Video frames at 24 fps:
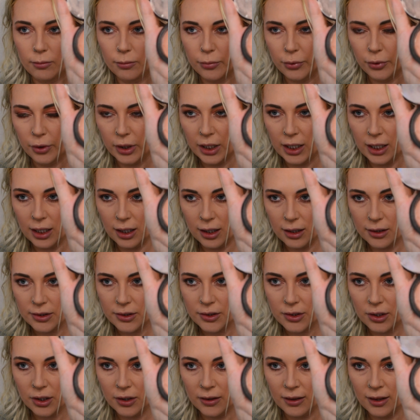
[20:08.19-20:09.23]
Pretty
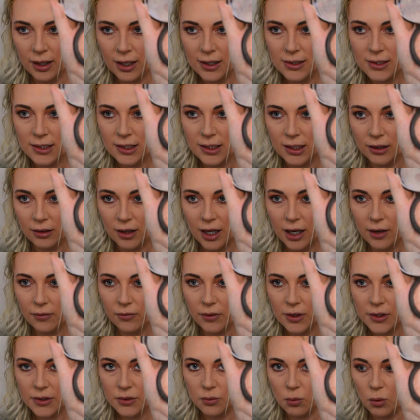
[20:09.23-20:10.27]
certain they still have
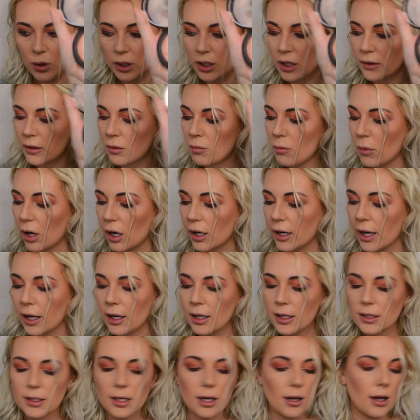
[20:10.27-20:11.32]
this one on the
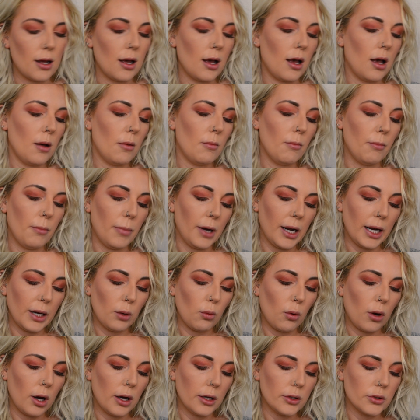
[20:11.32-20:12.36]
market. I
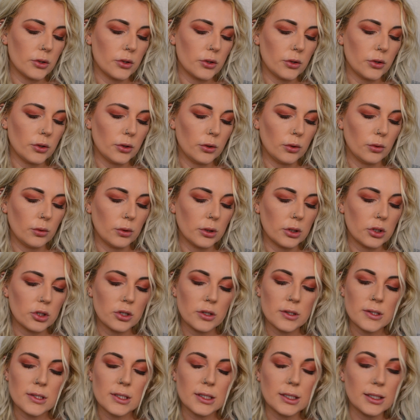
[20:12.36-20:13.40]
want to
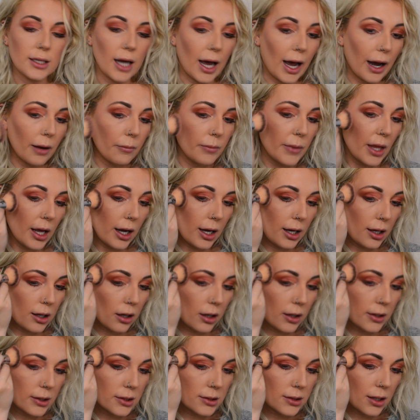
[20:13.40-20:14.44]
just dab that
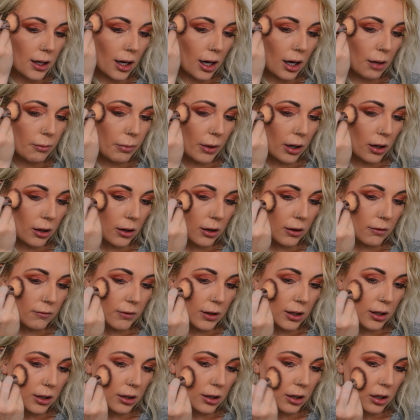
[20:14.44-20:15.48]
on top of
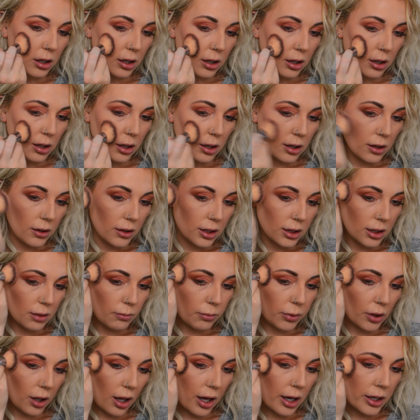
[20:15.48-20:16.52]
the
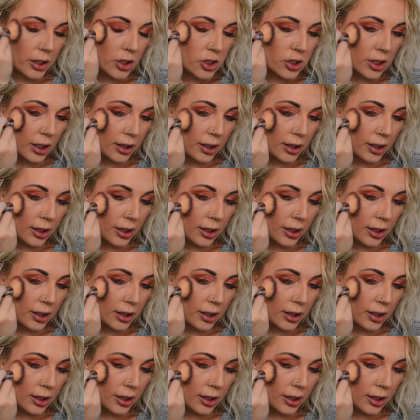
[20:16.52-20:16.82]
blush.